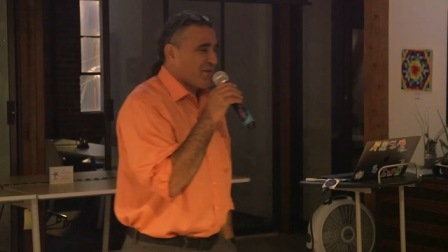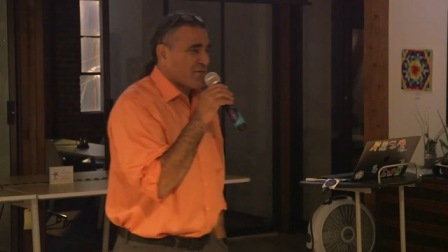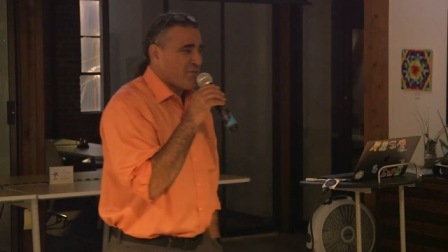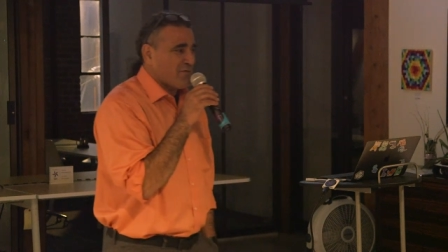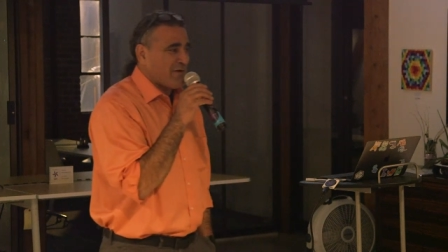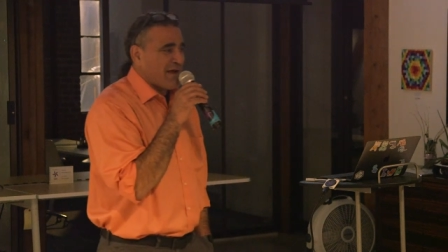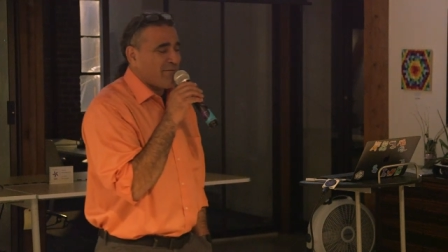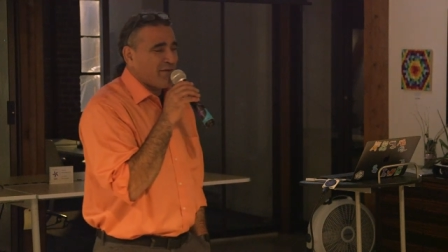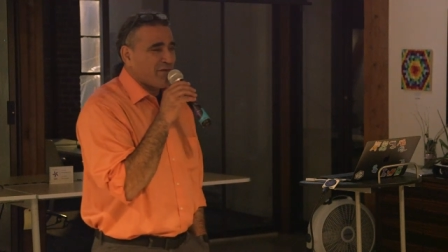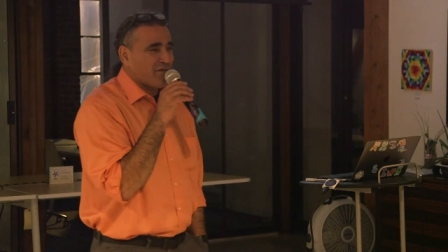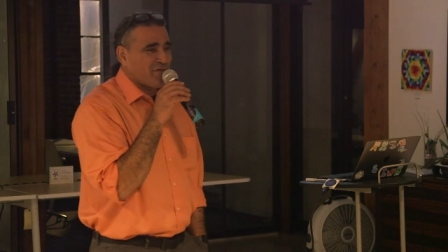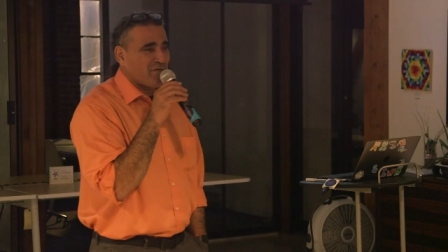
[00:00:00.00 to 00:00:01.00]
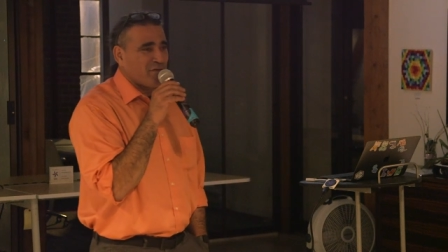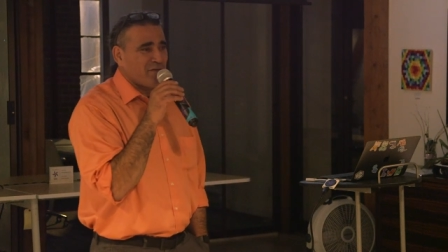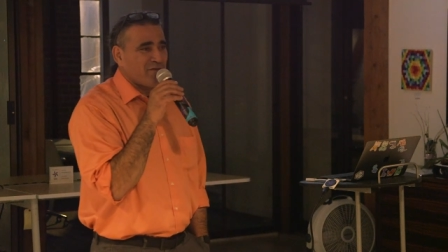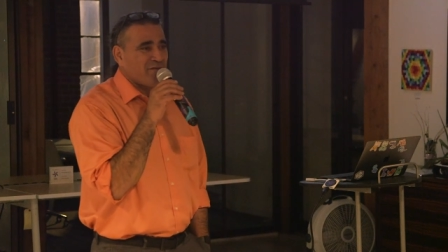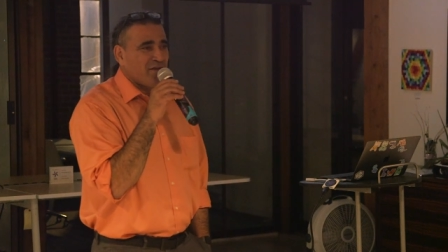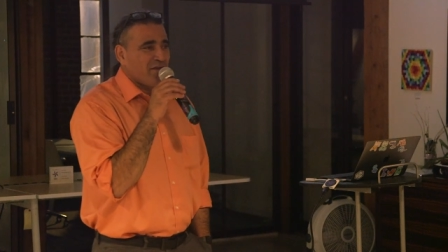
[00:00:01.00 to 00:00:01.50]
the parameters
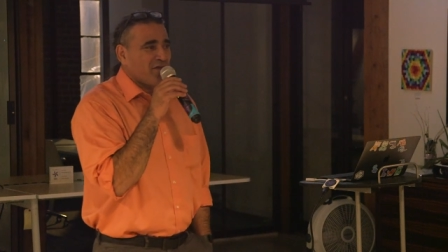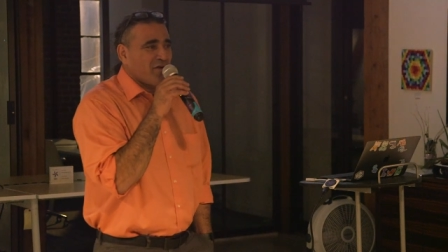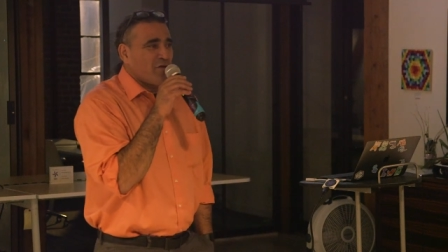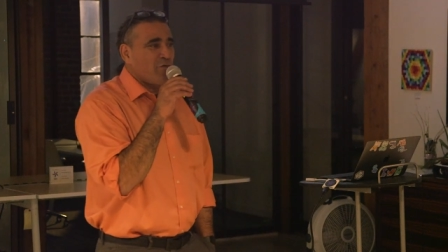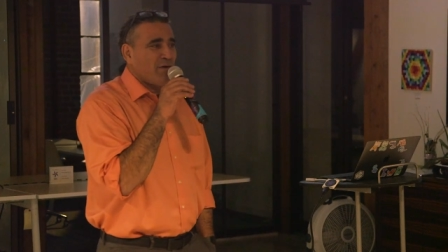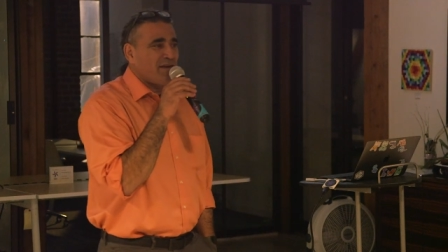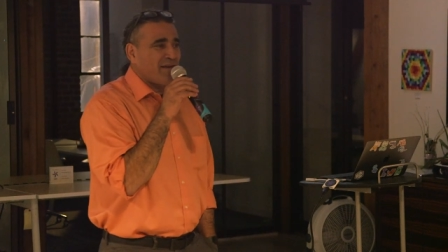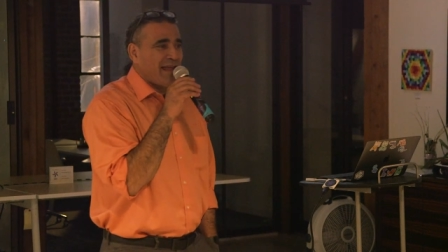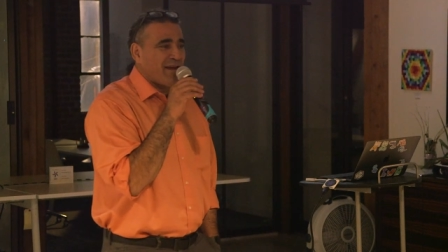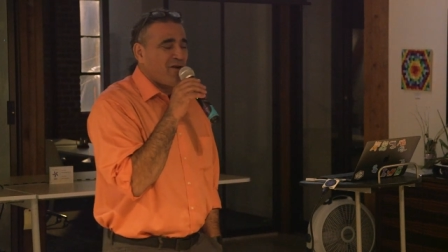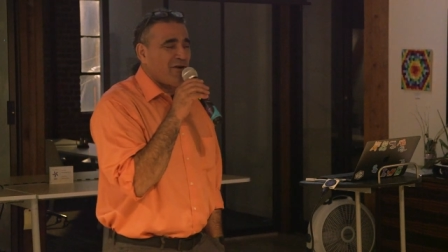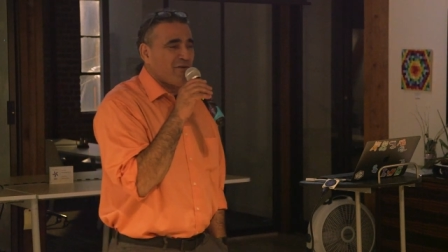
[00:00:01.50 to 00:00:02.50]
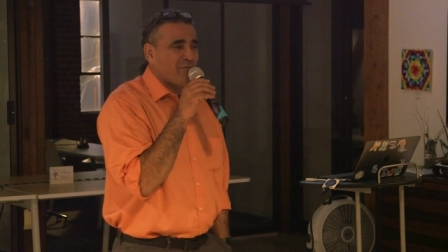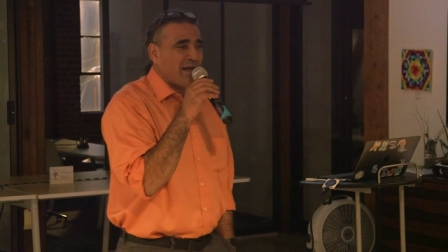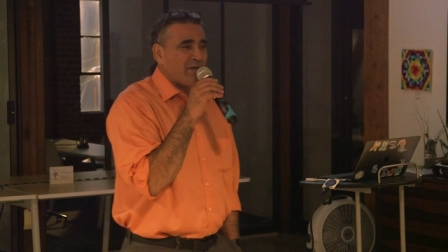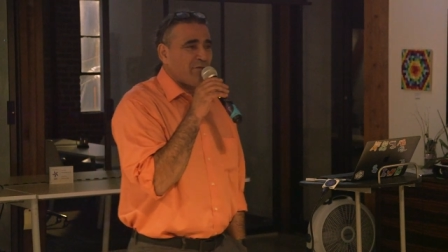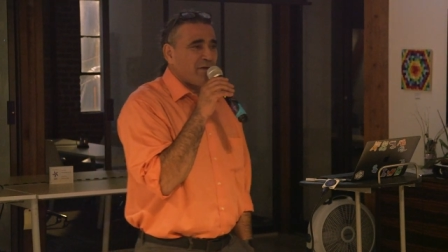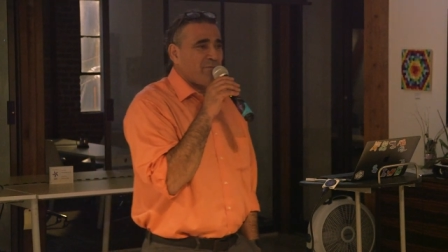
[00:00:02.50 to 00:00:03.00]
for, you know, what a heart
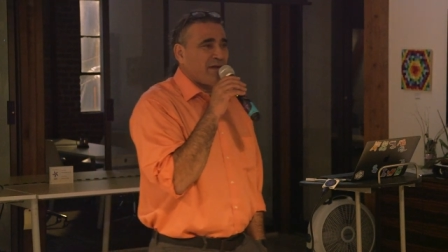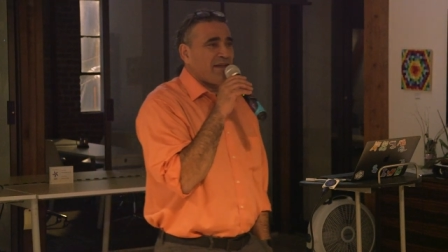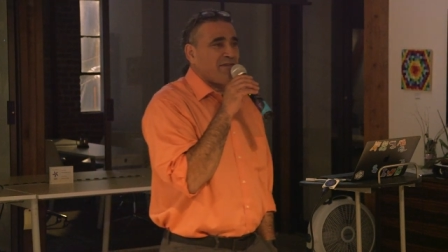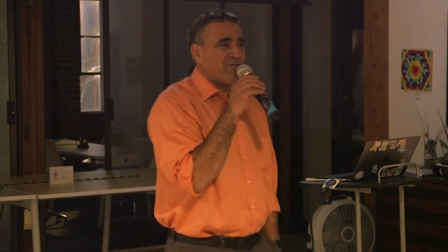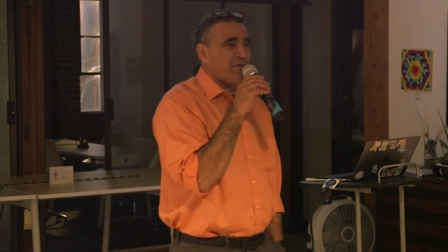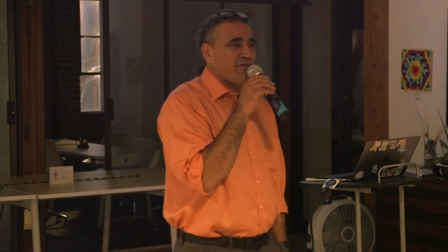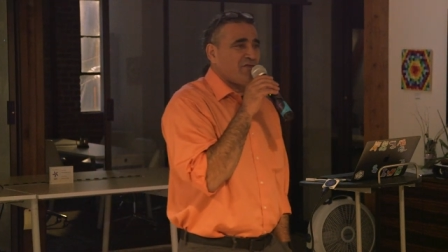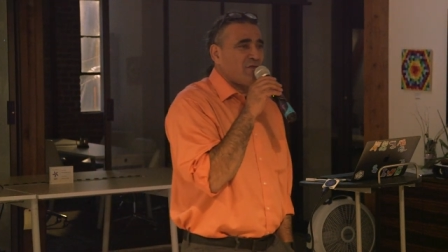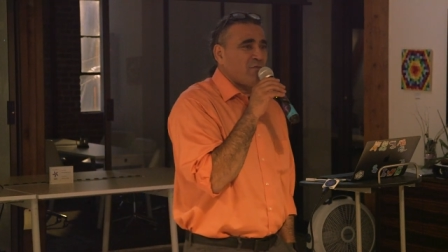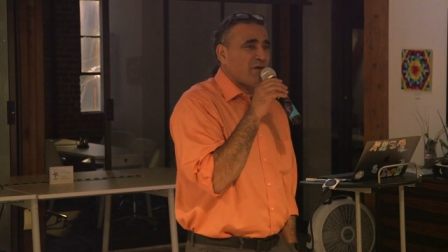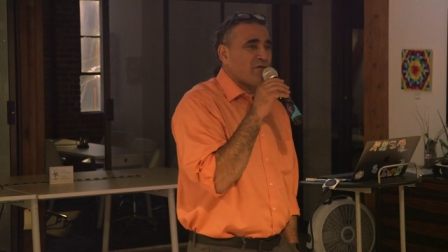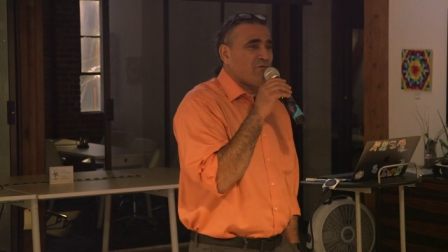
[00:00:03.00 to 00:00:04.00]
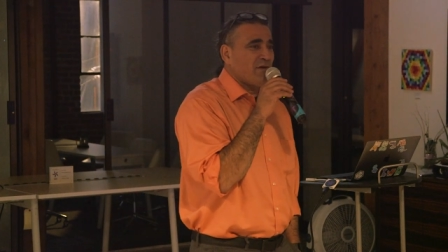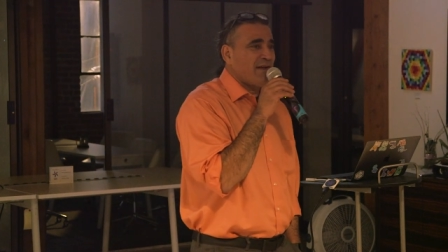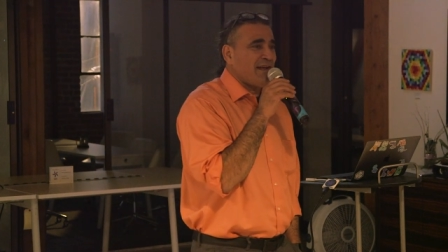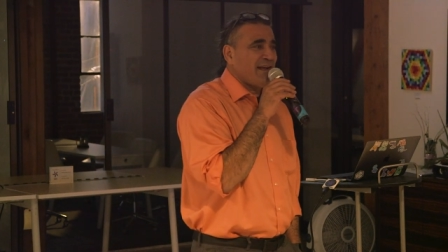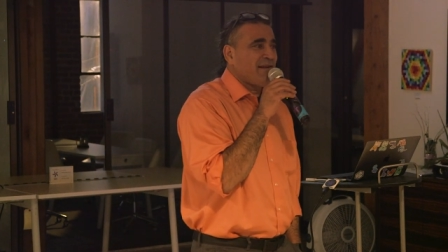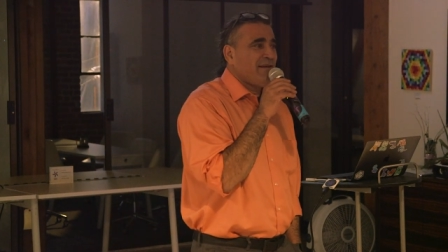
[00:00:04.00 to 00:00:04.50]
rate would be for someone
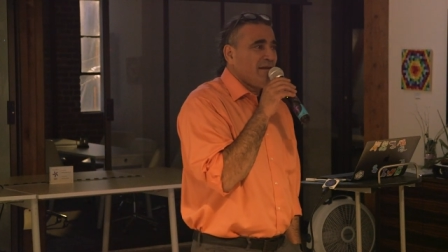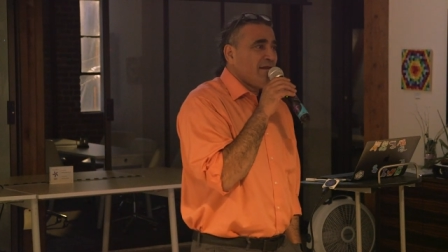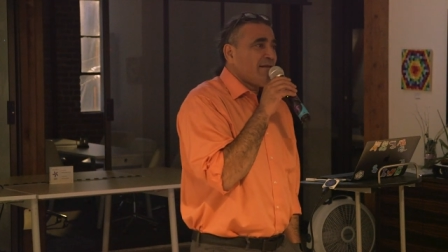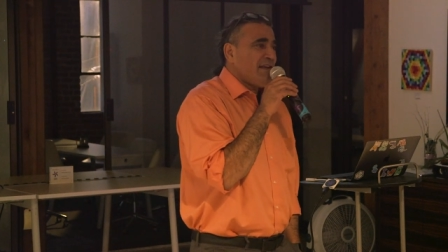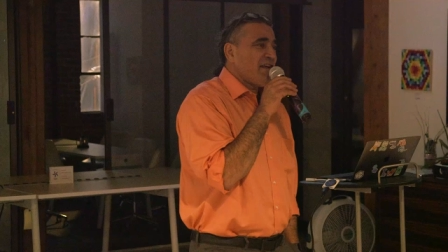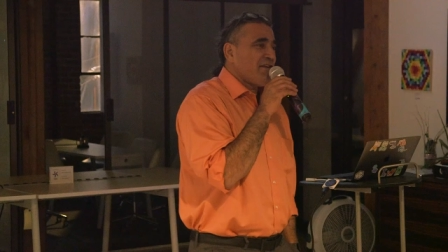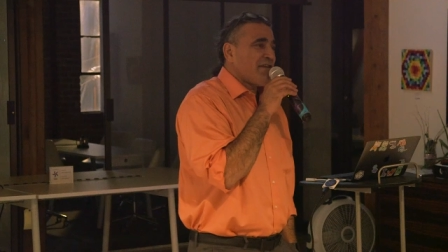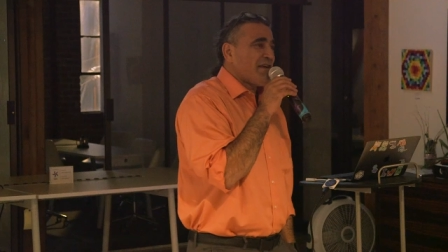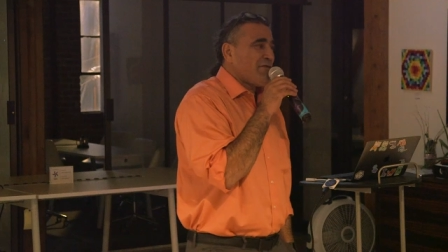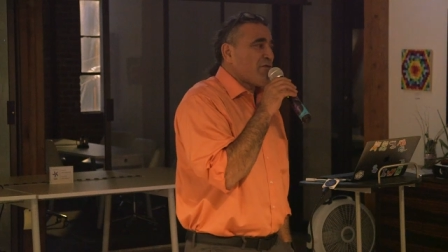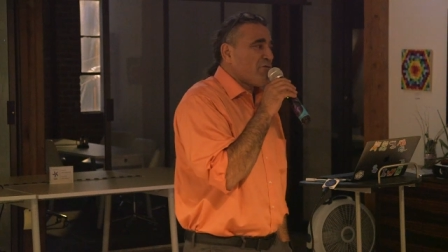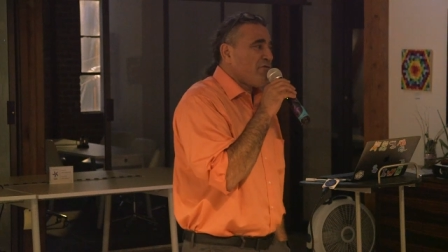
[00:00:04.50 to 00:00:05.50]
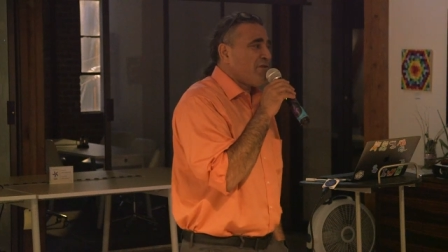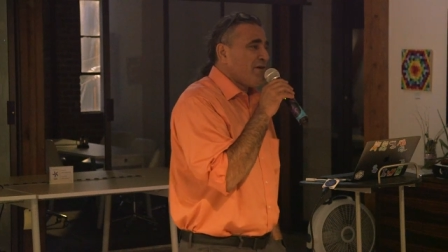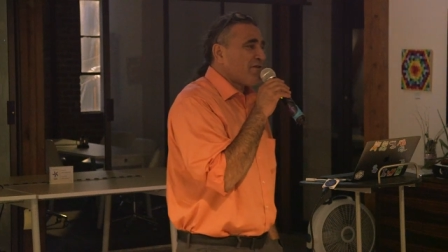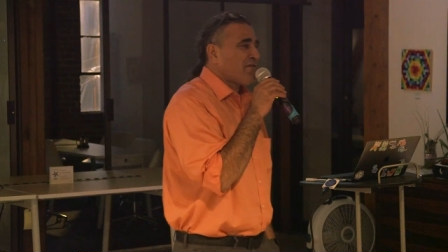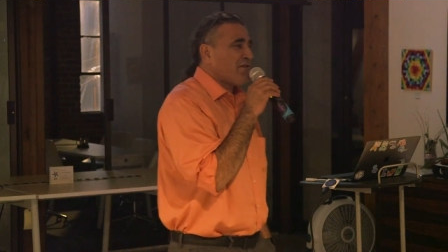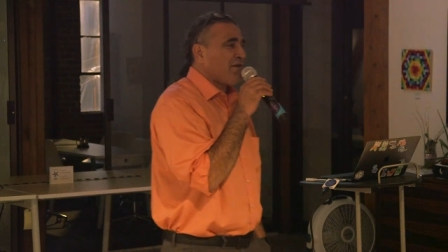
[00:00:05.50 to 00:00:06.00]
running, they could give you a
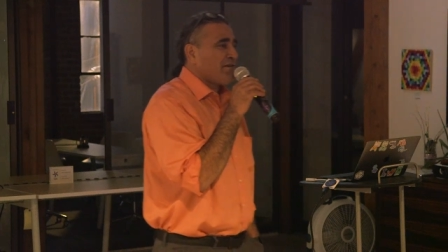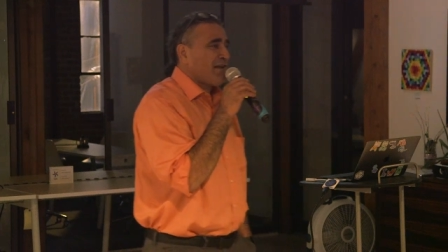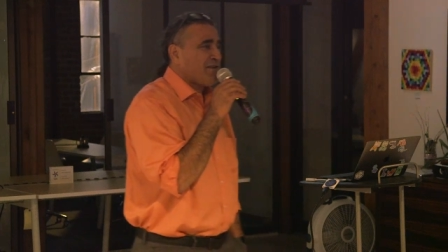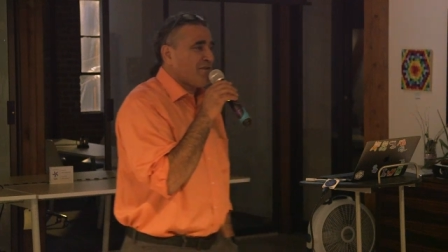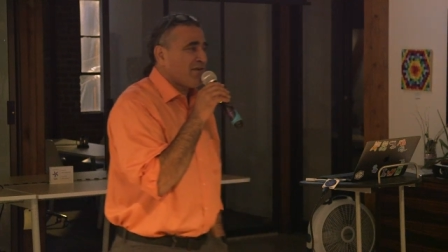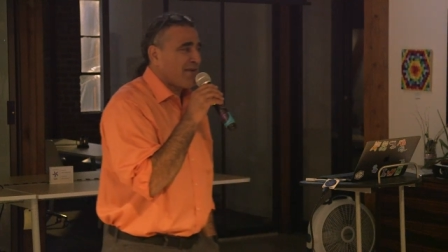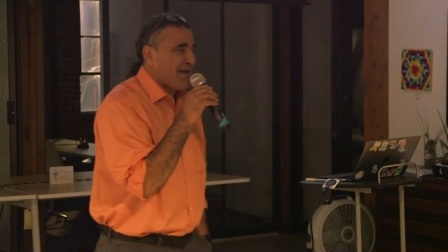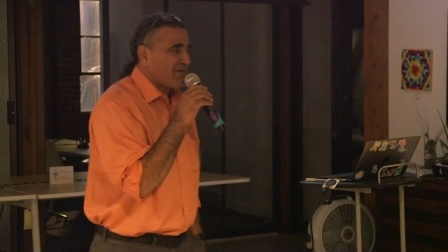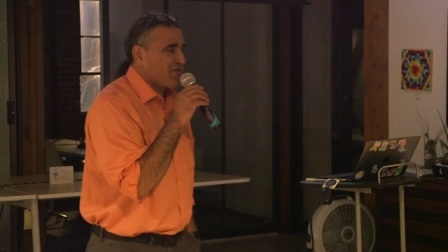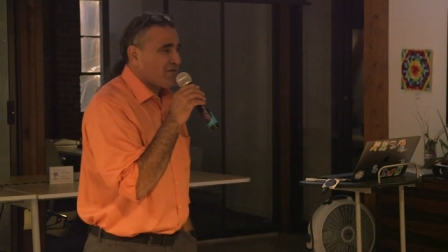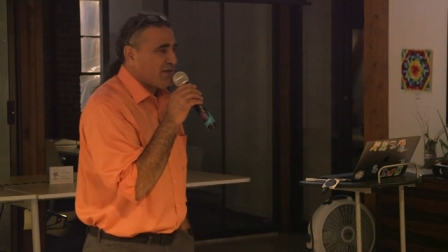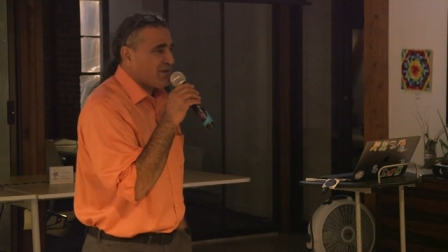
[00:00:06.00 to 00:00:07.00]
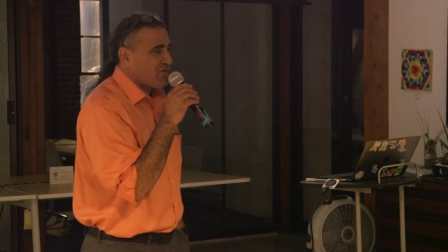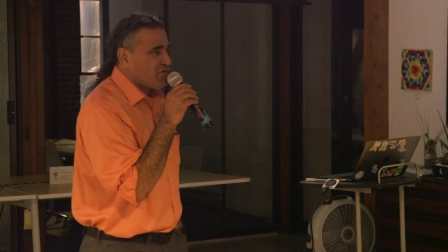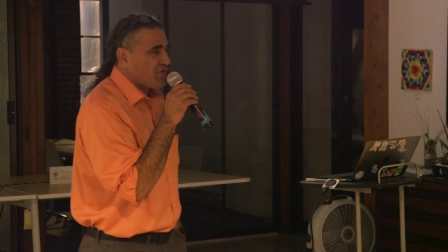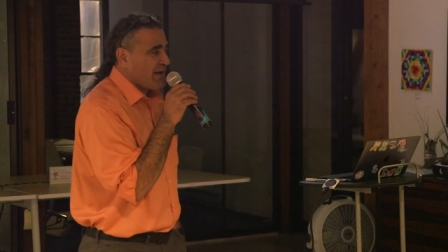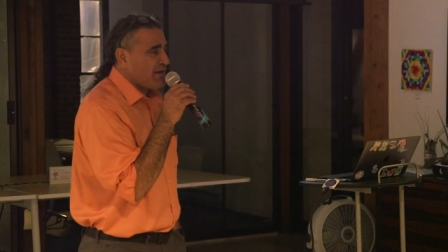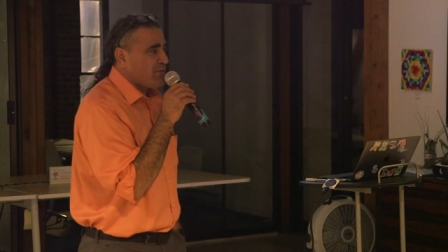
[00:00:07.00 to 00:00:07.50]
funk song that you could actually
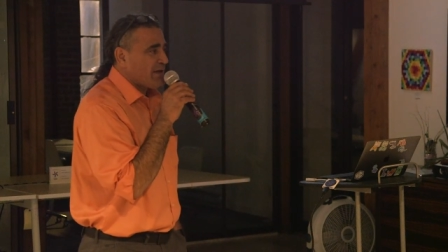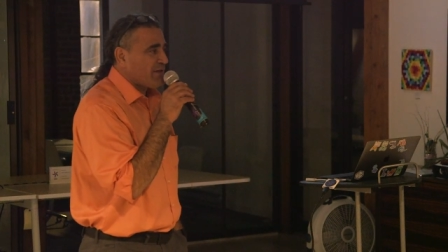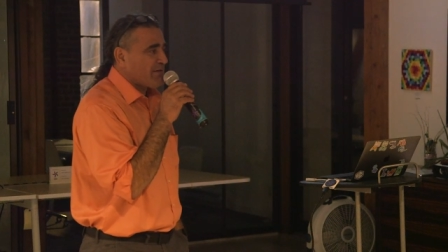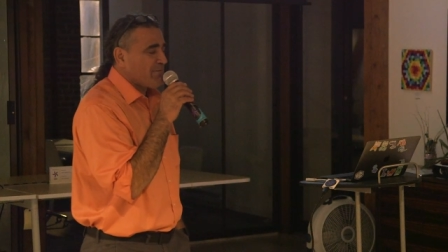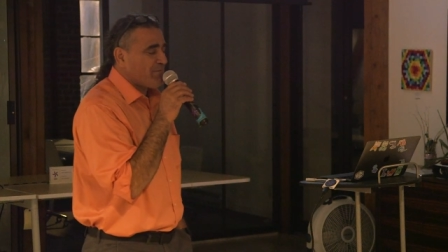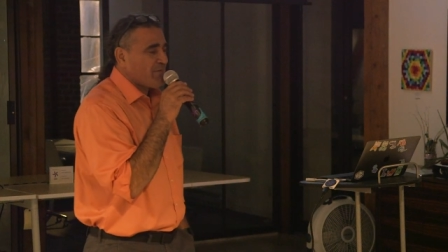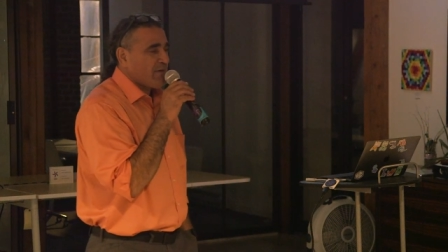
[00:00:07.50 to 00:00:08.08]
train with.